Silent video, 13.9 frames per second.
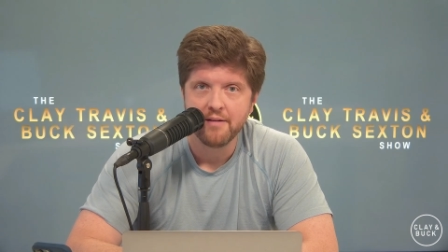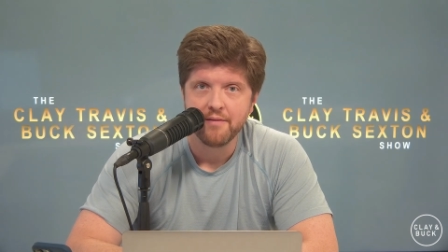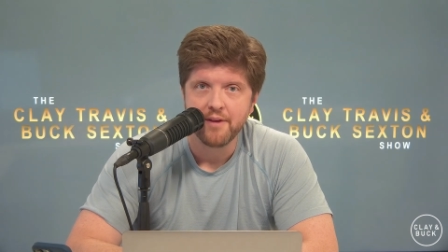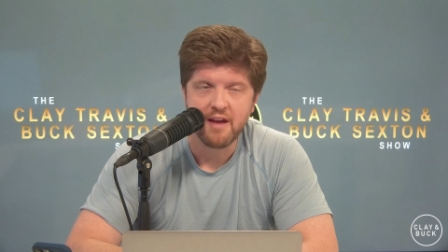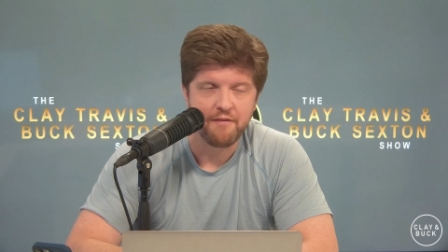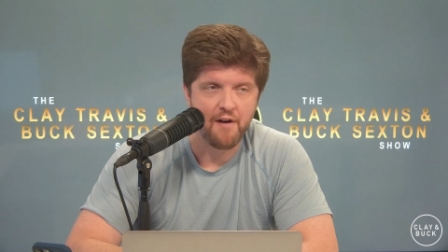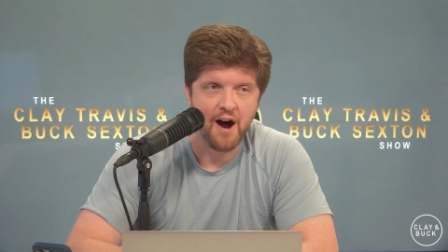
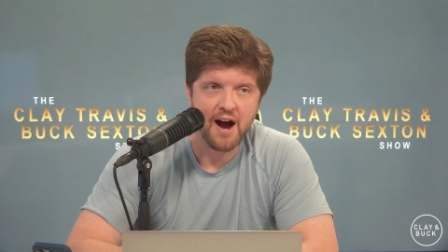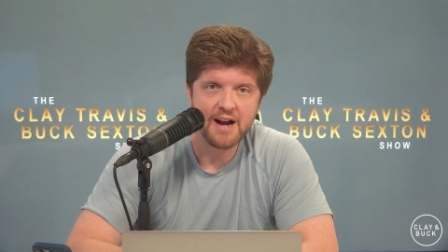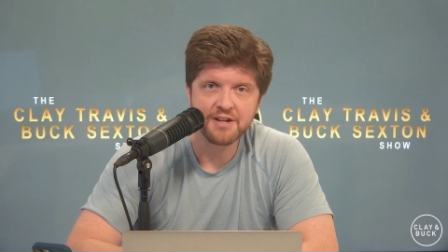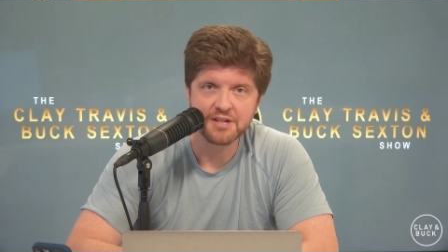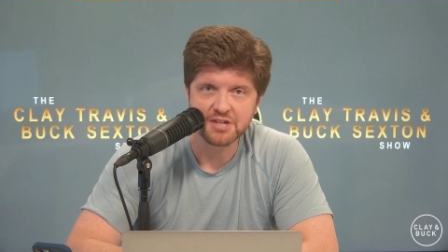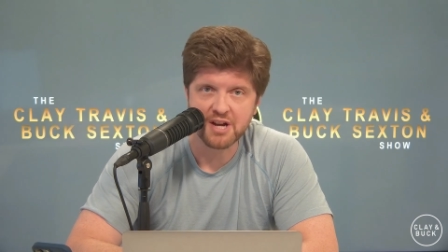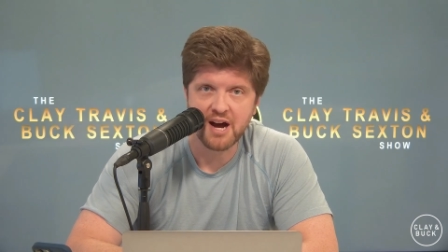If I
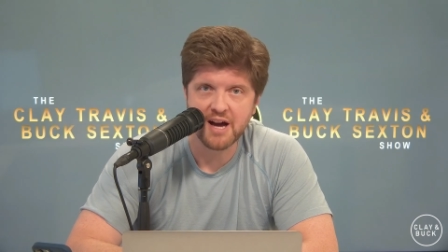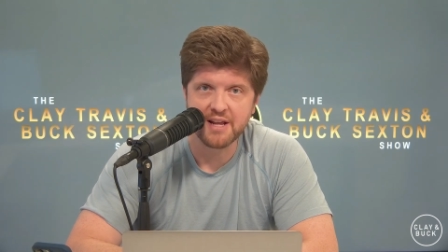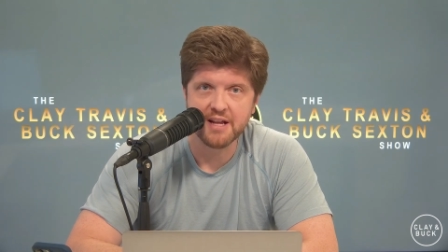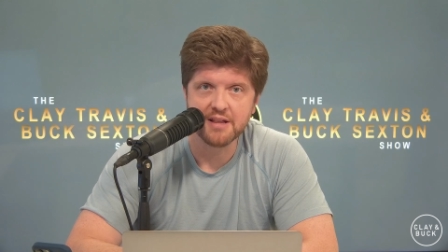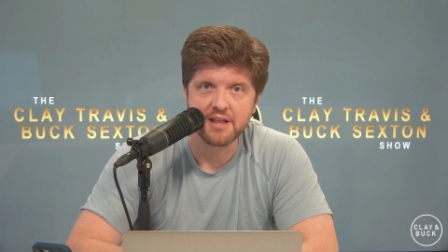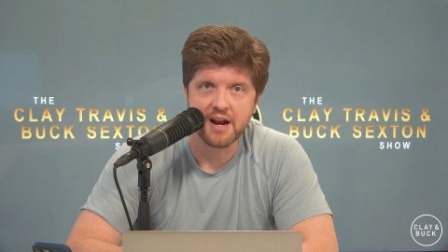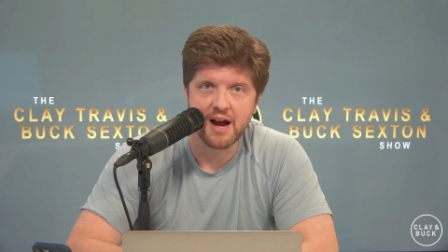
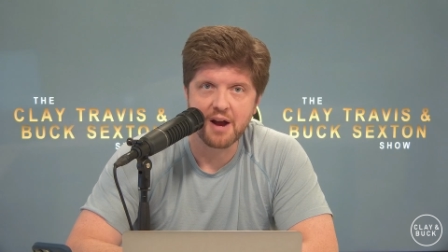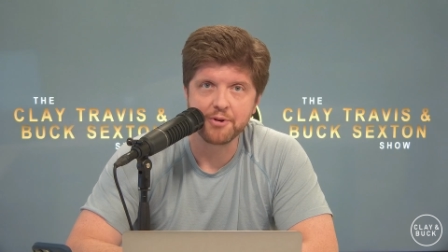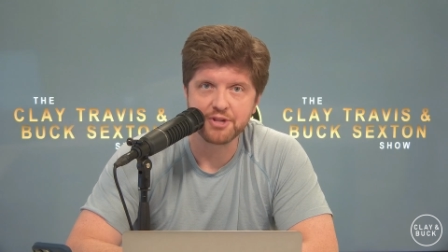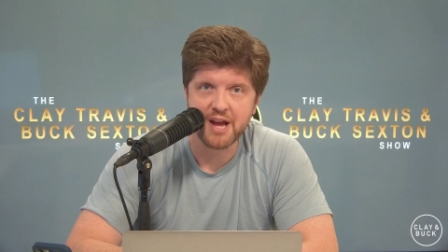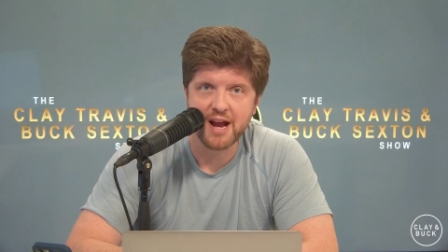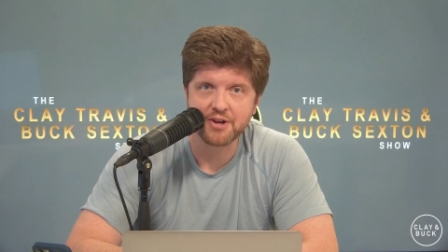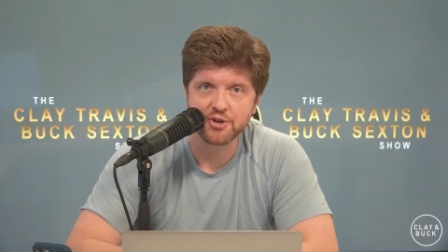decided that I
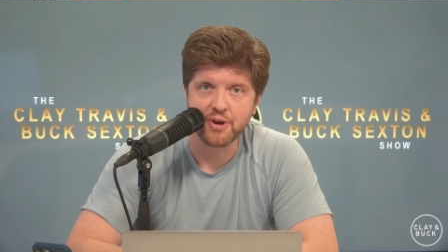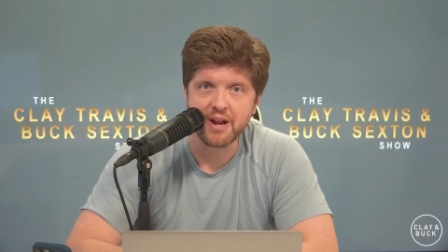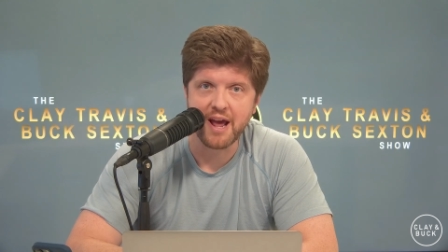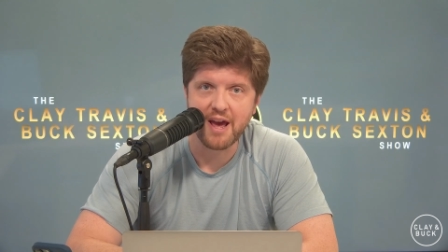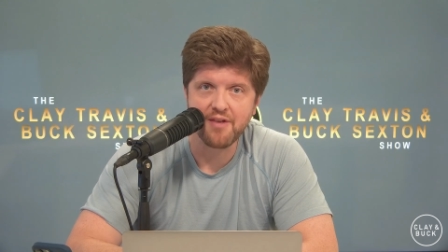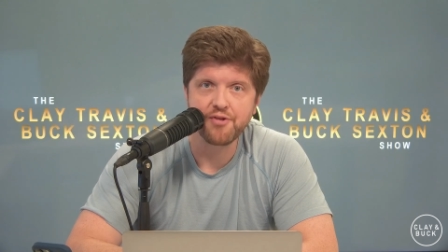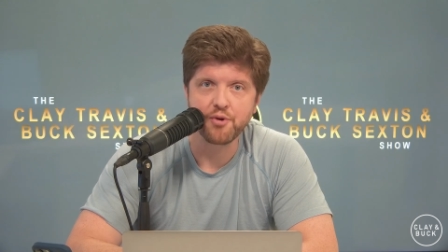was actually an
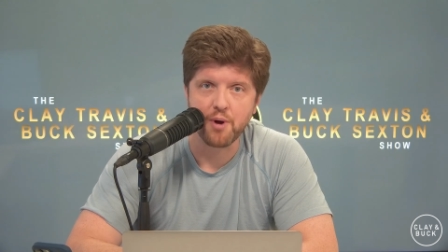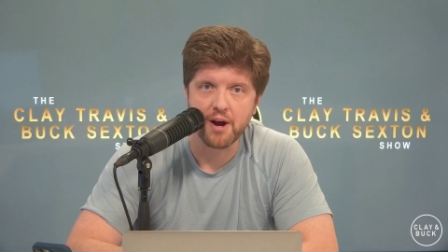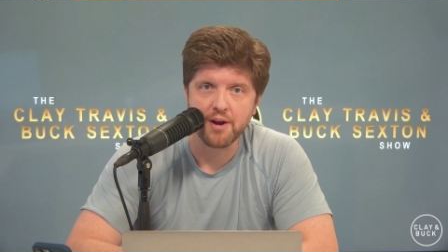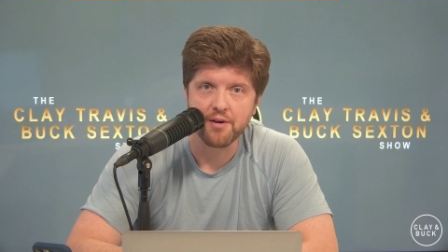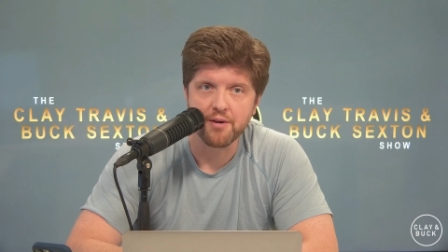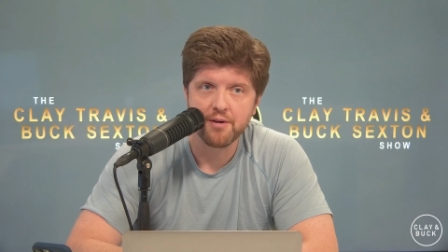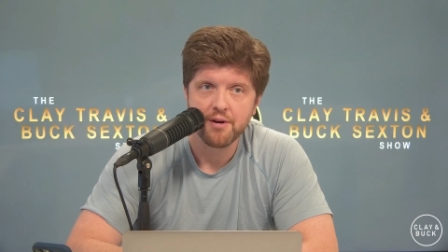eighth
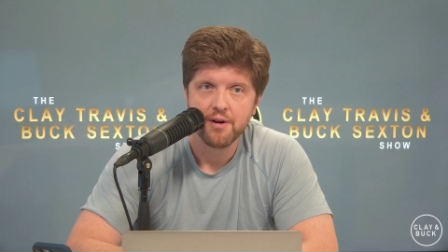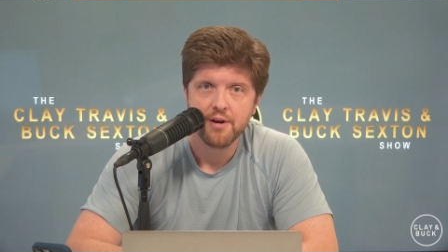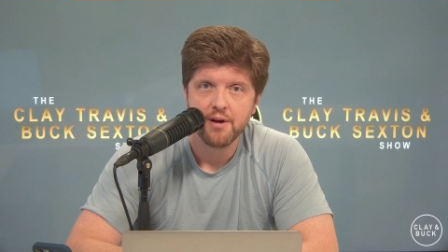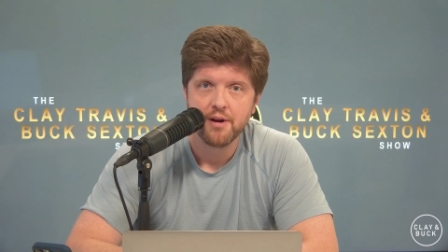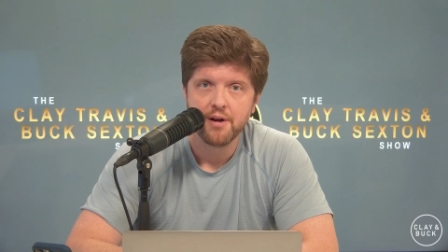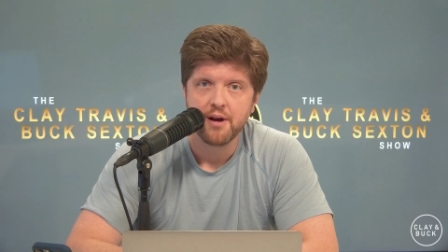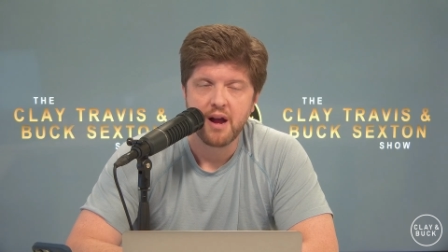grader
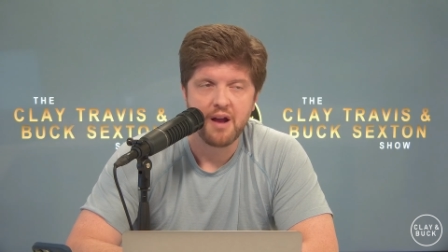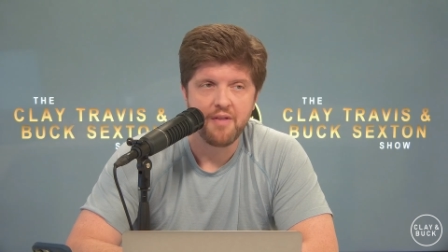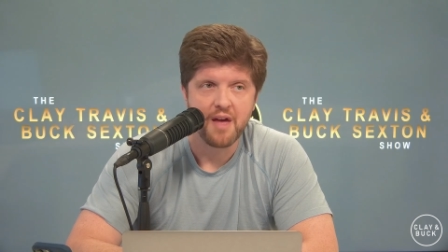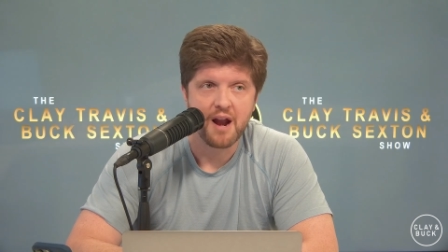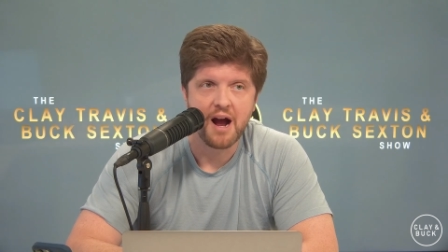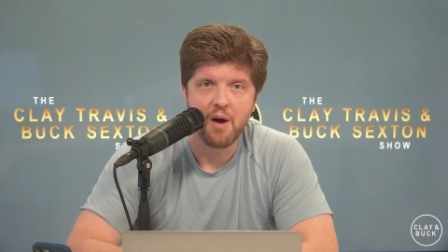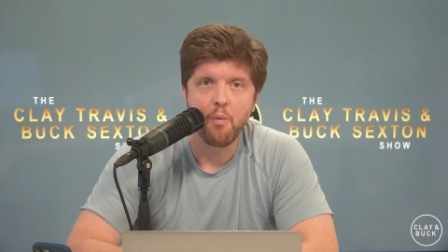and
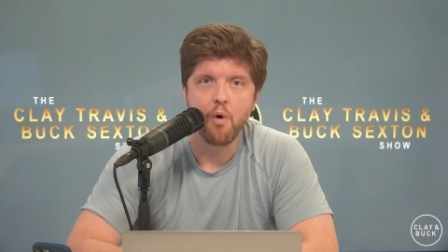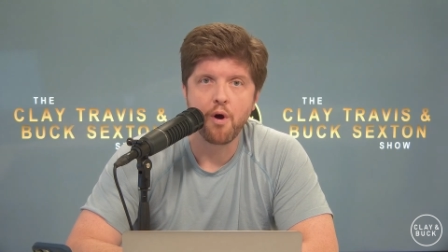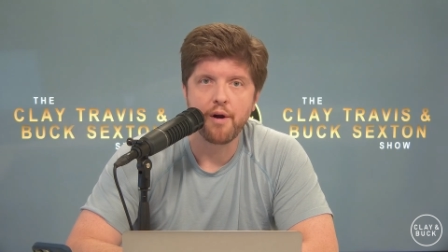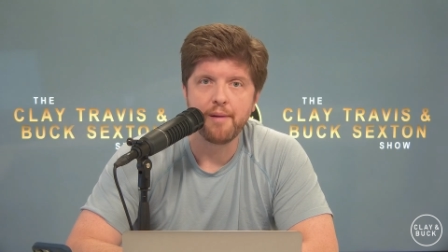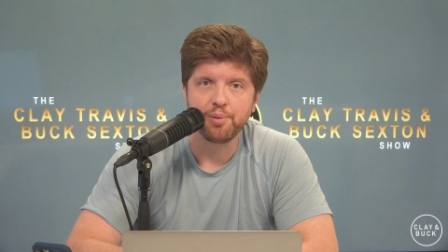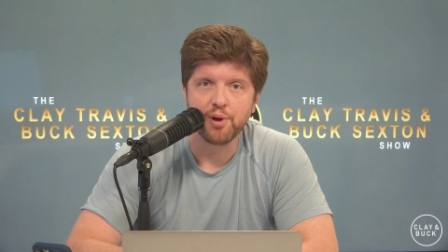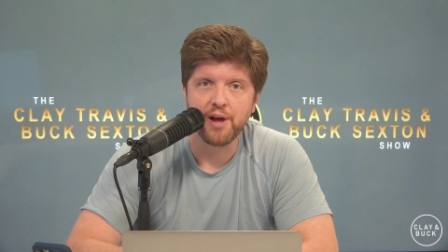that I
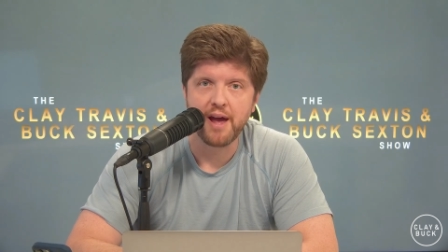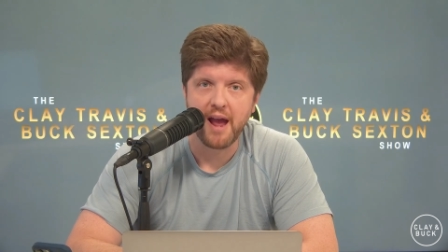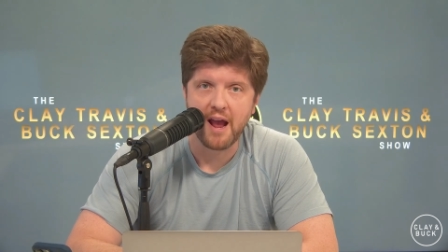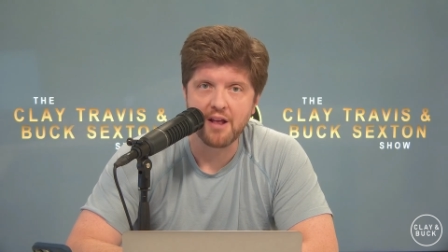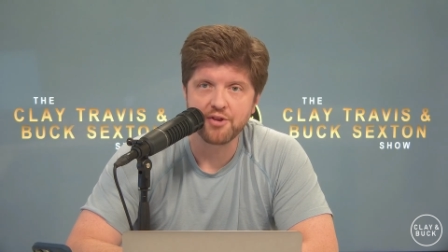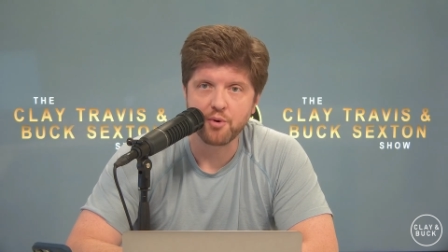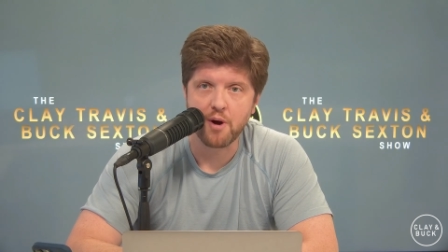wanted to play
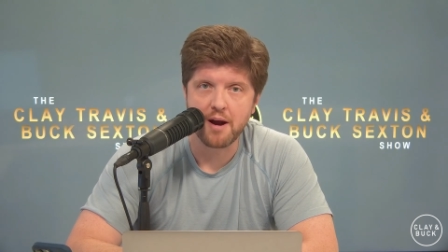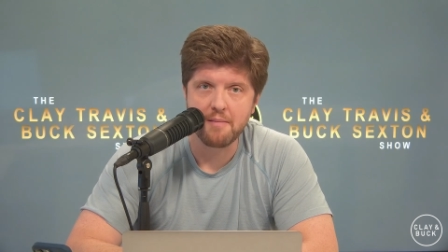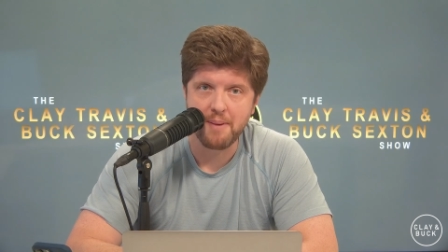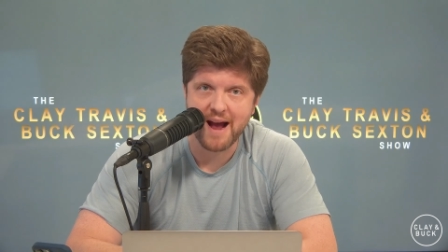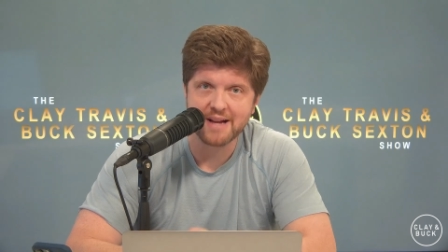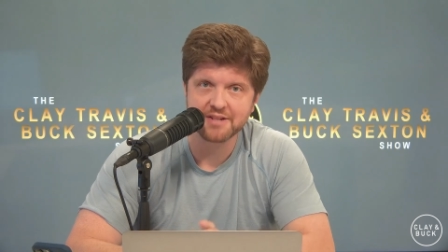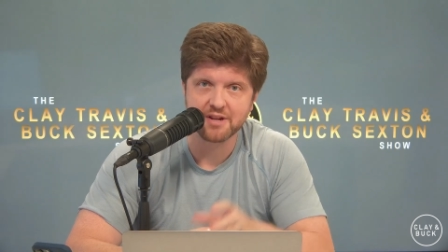eighth grade
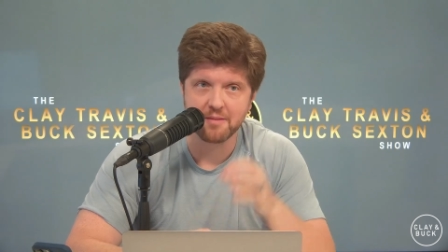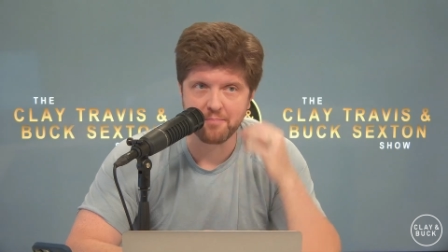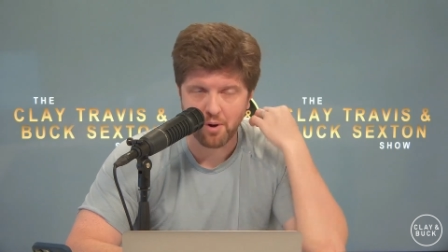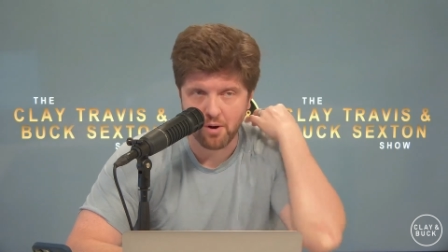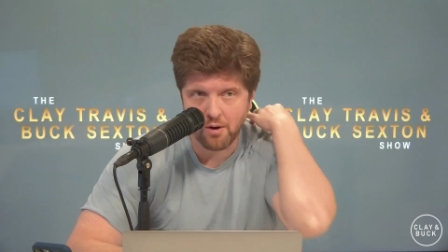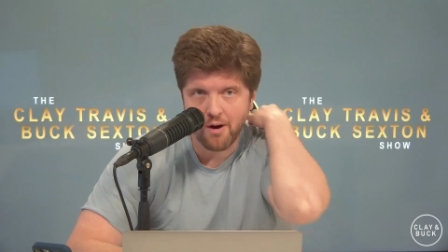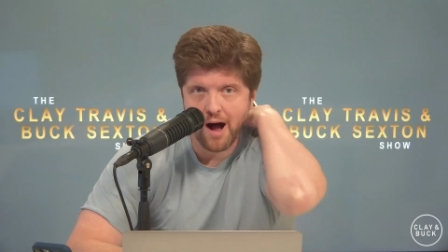
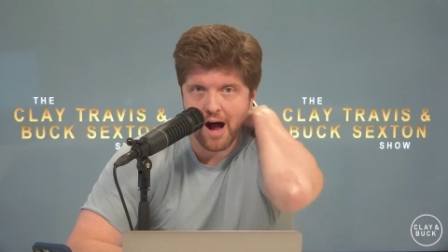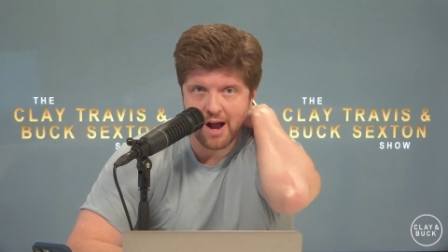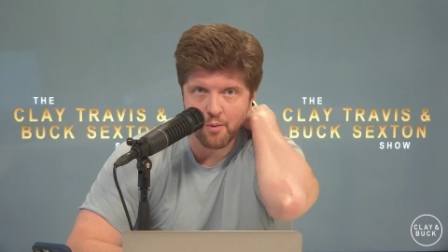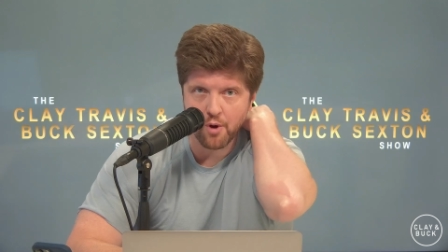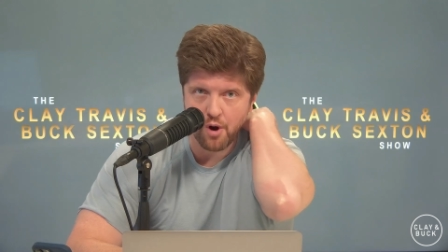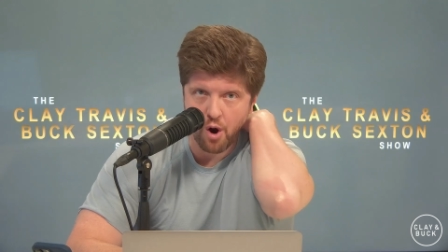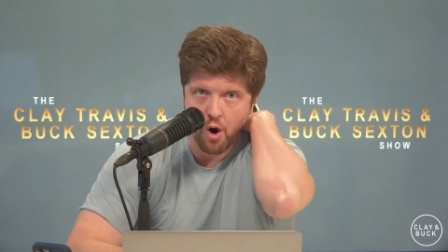basketball, I
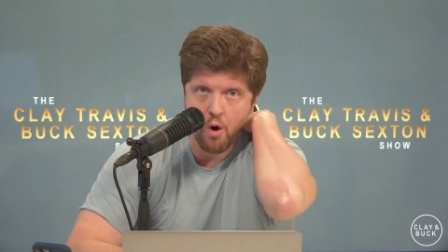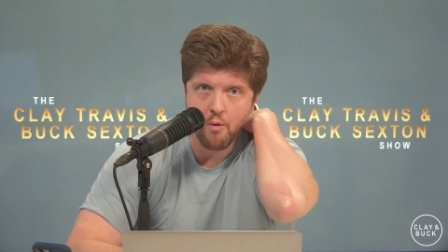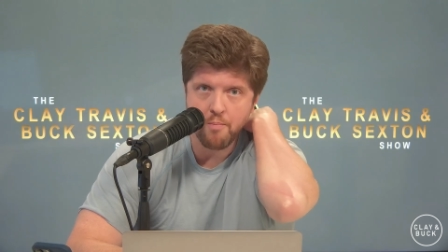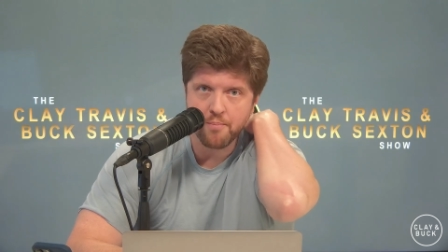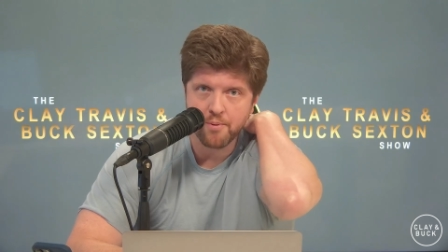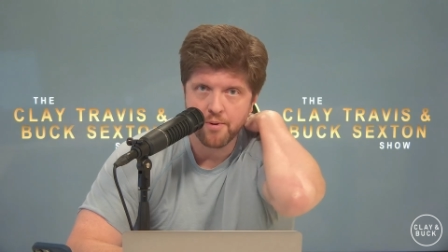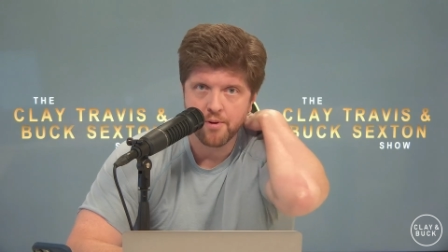would hope